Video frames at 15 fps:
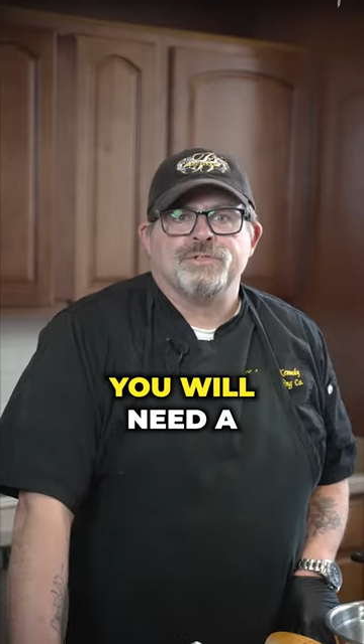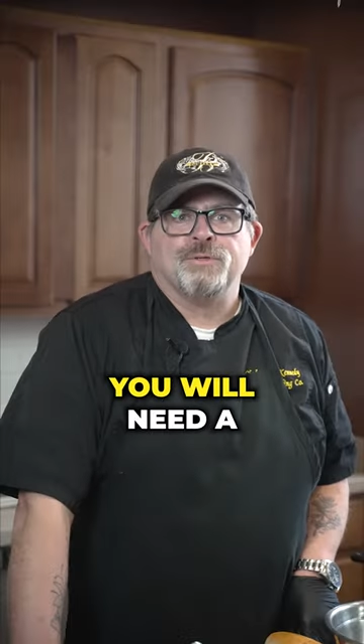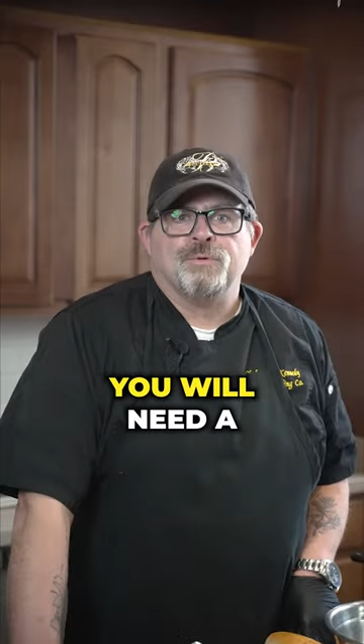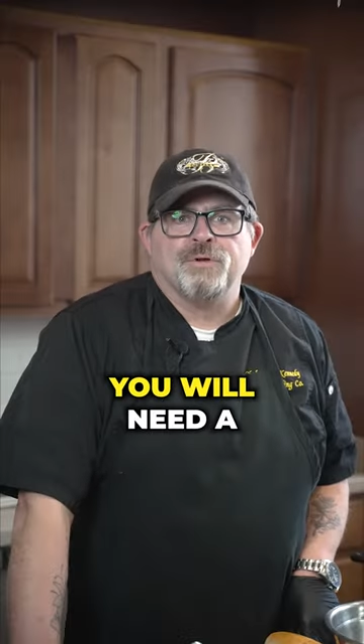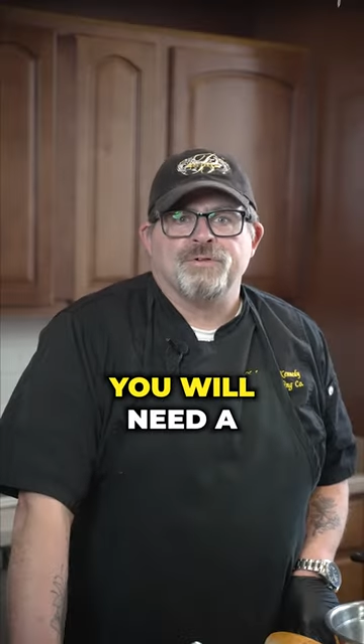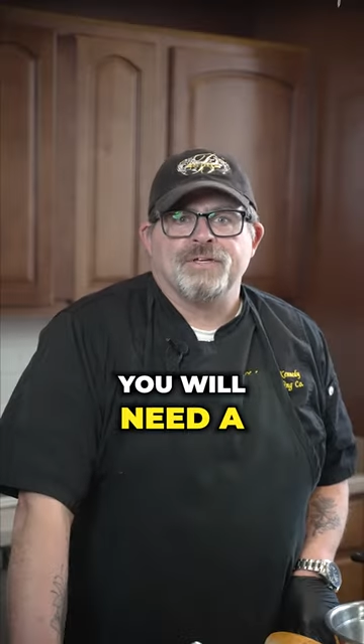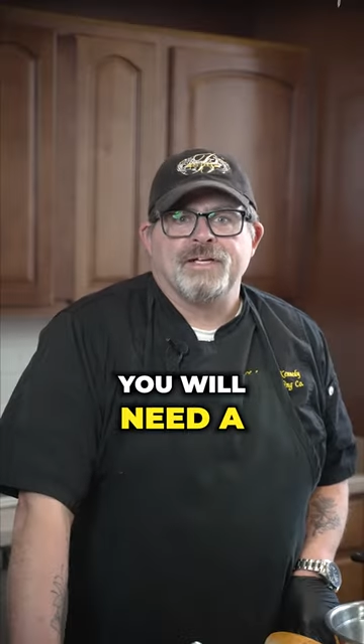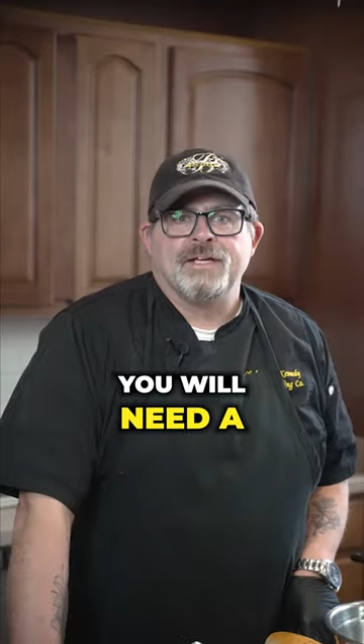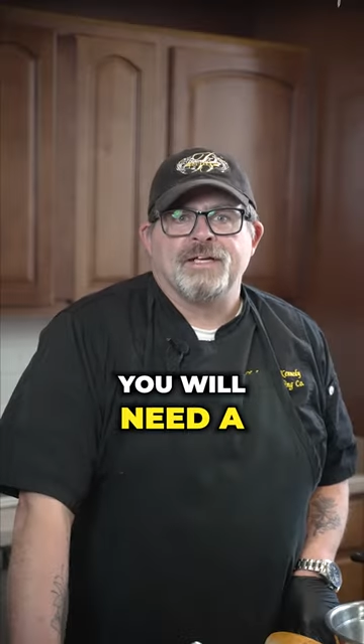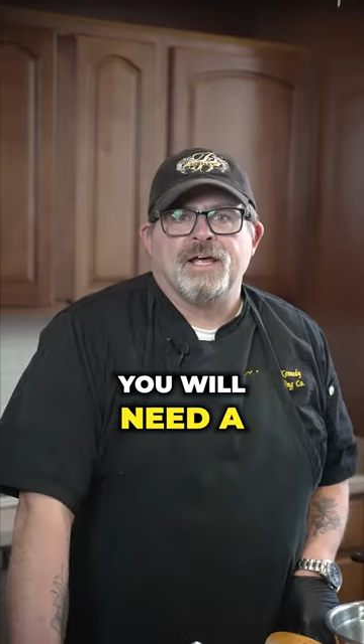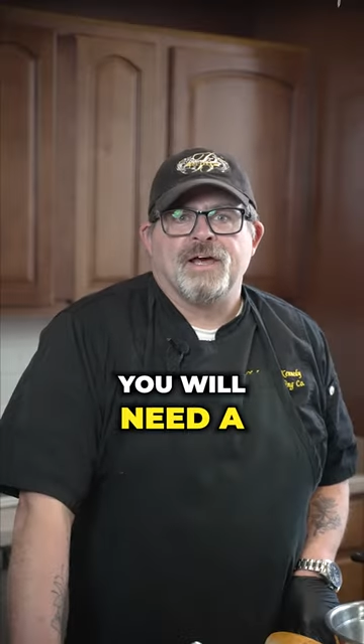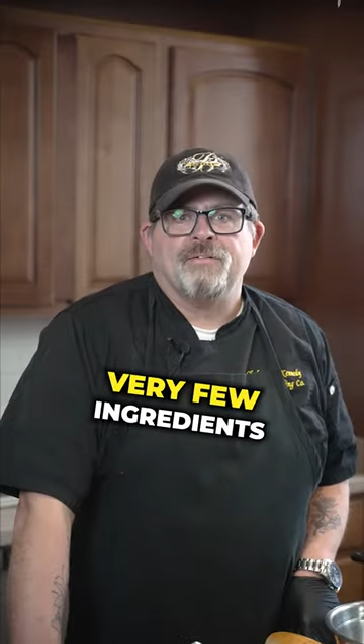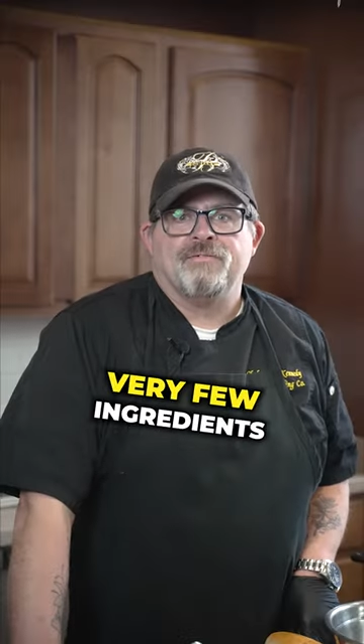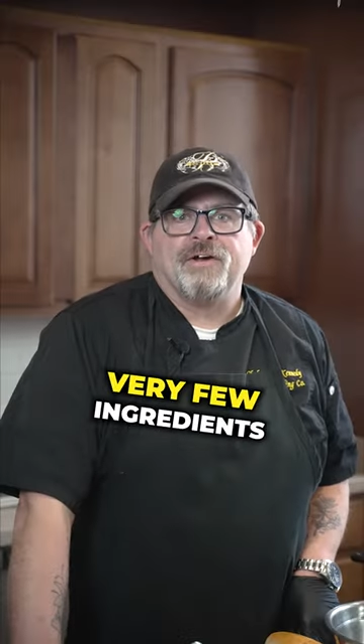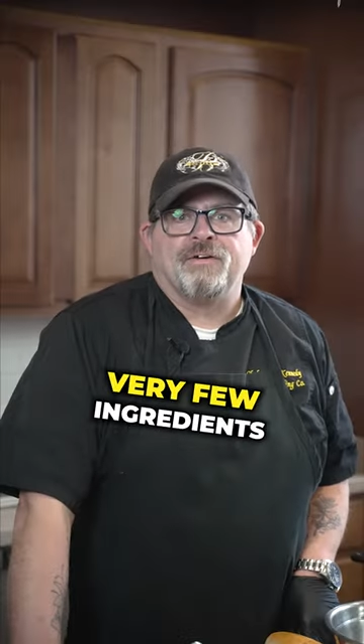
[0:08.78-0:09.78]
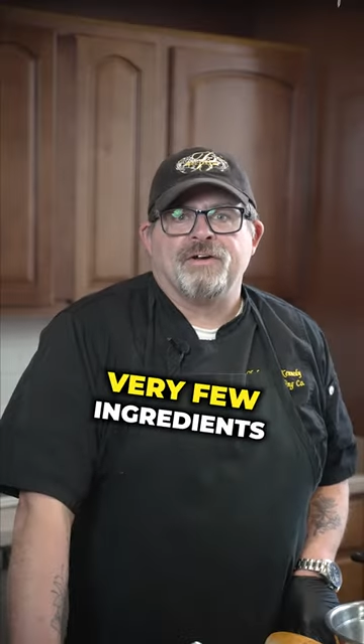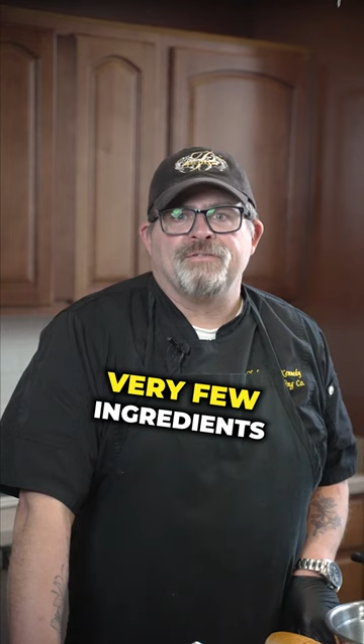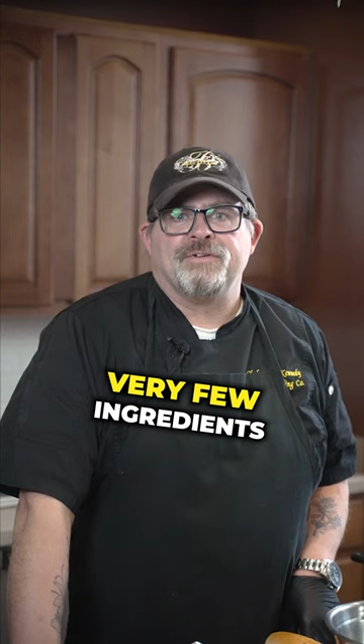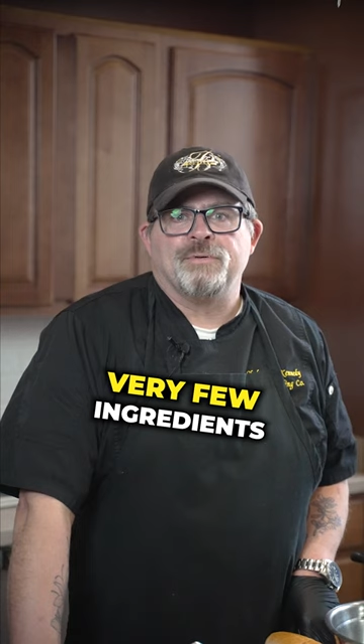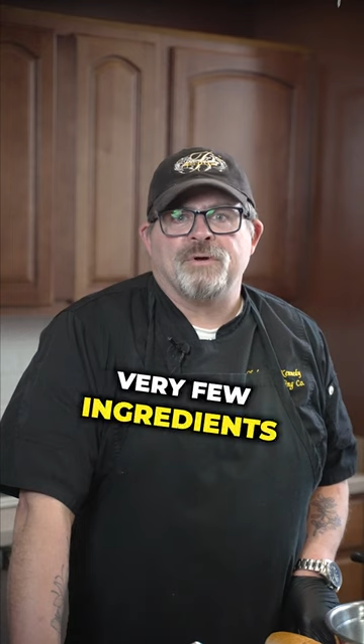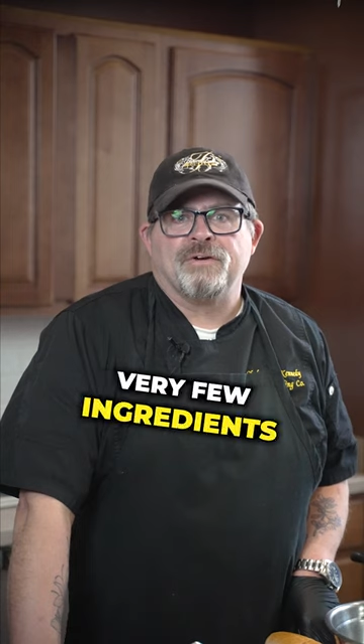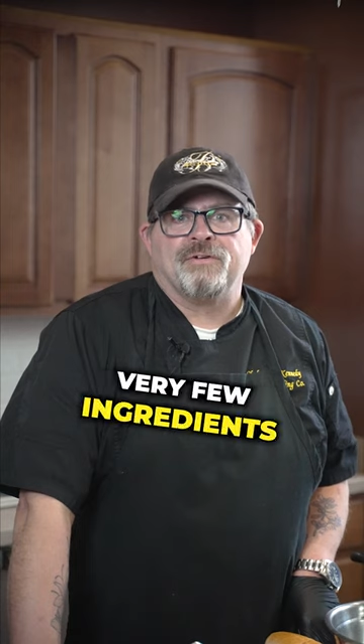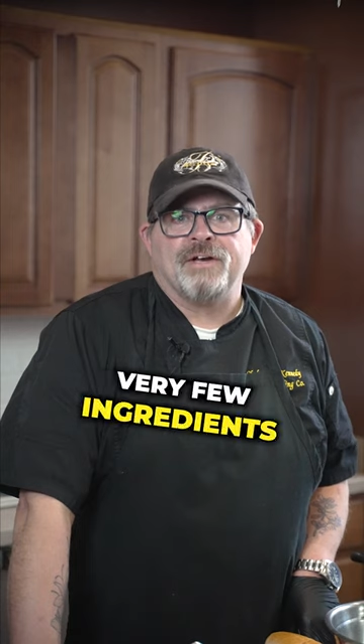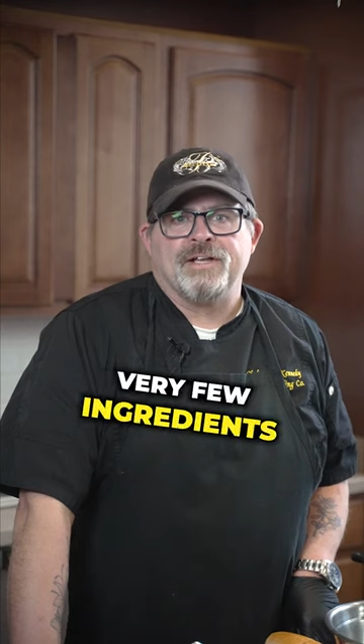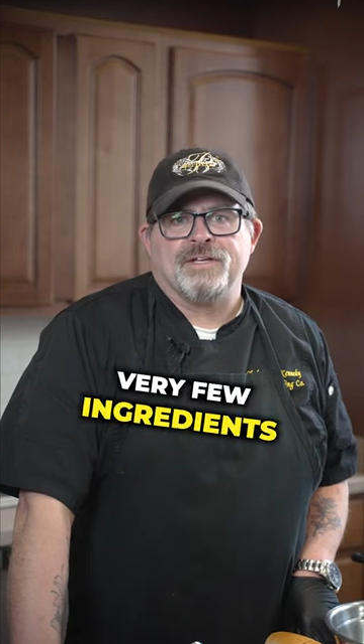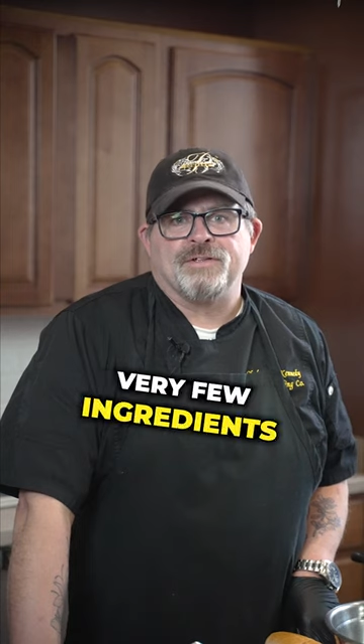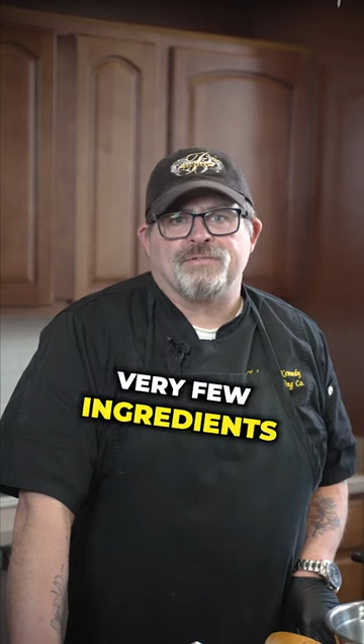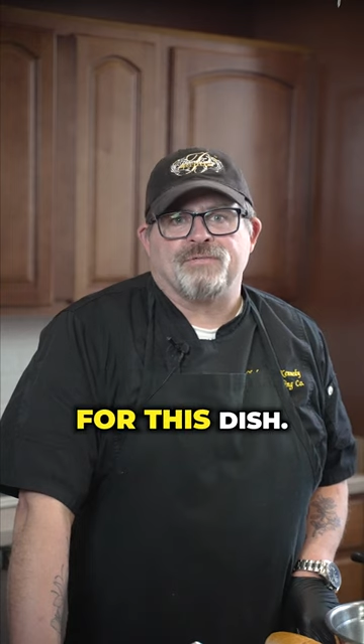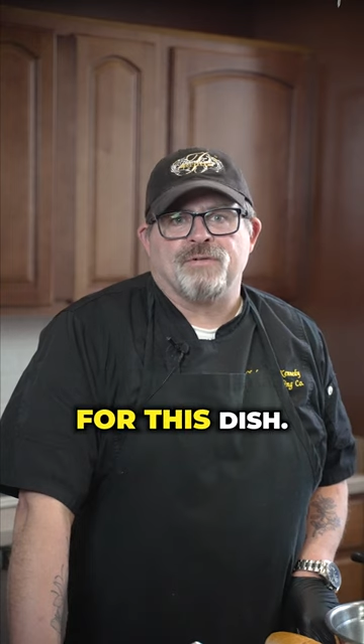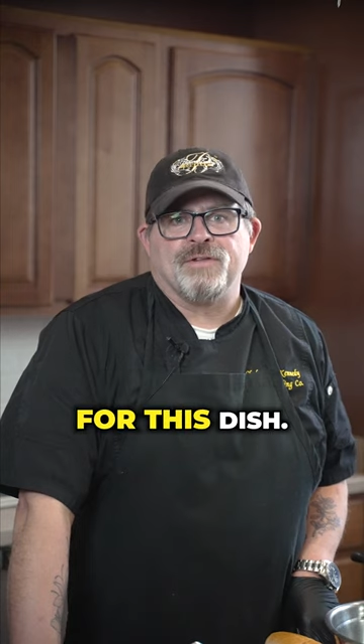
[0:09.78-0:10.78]
You will need very few
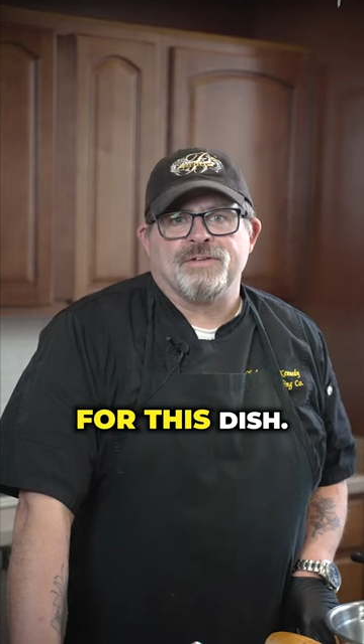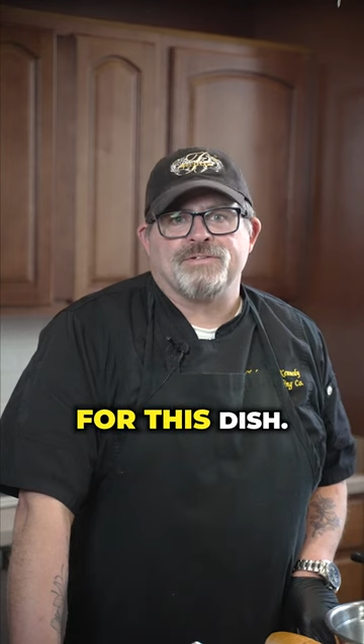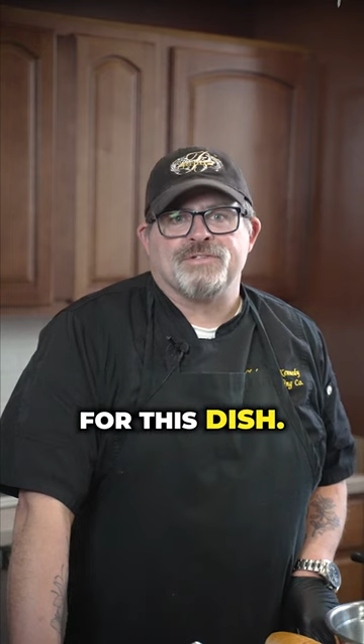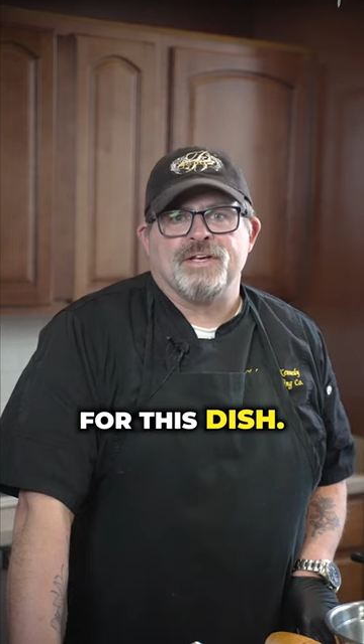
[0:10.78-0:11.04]
ingredients for this